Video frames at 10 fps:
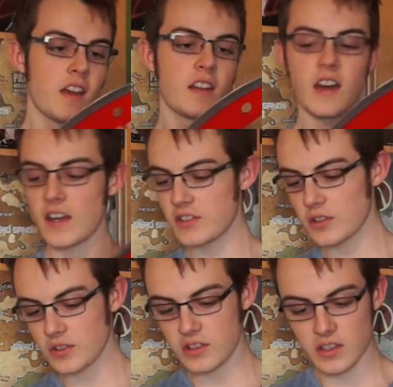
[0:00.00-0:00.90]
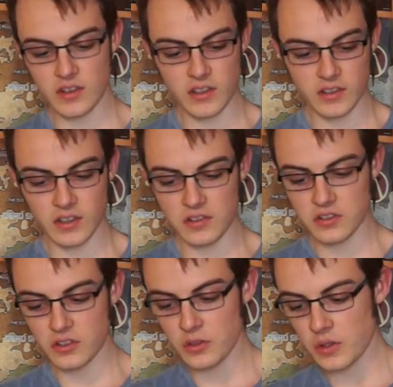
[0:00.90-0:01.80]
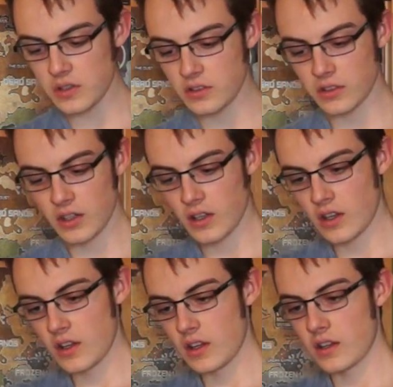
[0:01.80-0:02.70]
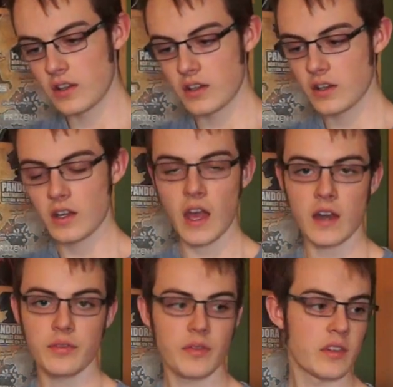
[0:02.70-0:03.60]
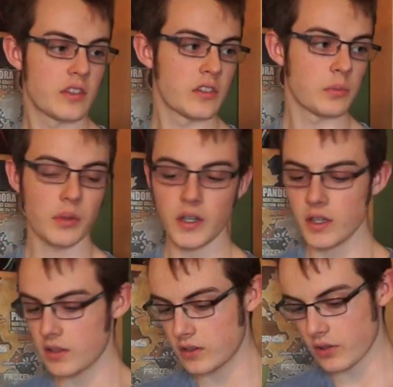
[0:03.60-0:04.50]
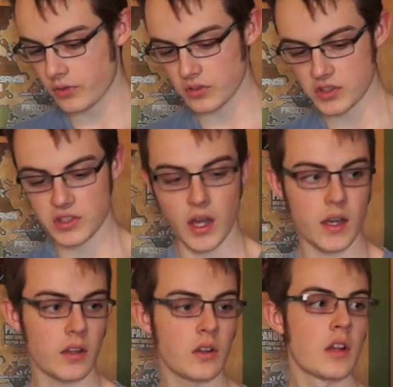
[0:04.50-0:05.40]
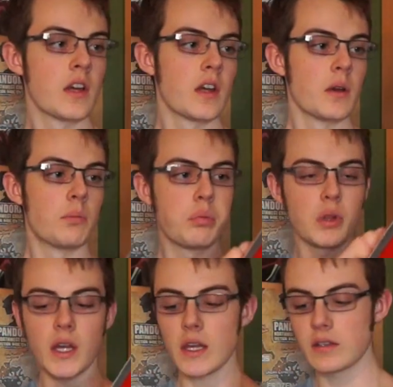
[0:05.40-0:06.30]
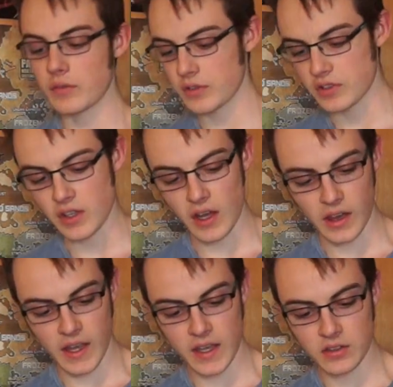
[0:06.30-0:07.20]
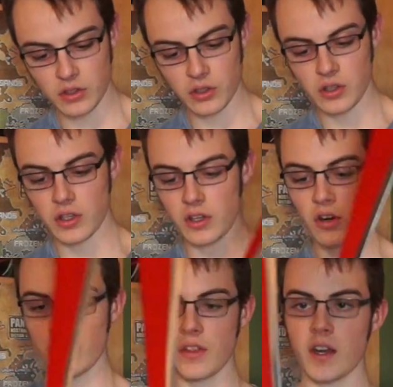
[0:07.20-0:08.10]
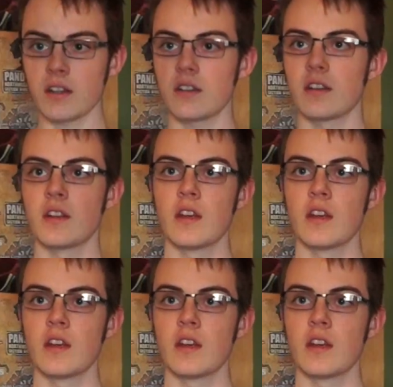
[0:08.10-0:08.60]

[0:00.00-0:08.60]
Now, as you can see, this is Nui's half of the Scissor Blade, different style blade, different style handle, and all that.